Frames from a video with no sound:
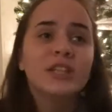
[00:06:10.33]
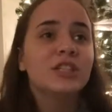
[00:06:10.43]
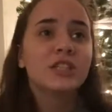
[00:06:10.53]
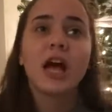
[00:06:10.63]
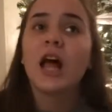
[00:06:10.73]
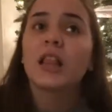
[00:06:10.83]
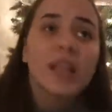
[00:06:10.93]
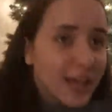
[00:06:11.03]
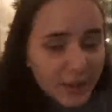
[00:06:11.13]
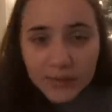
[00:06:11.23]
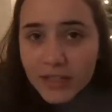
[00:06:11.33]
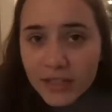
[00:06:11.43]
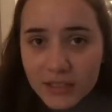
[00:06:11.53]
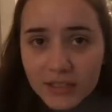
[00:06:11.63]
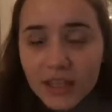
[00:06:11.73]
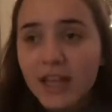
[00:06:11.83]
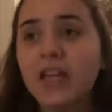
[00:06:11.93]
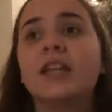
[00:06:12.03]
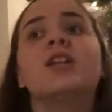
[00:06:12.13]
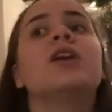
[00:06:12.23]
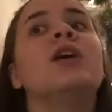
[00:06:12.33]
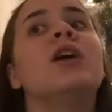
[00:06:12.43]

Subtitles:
She's hilarious, and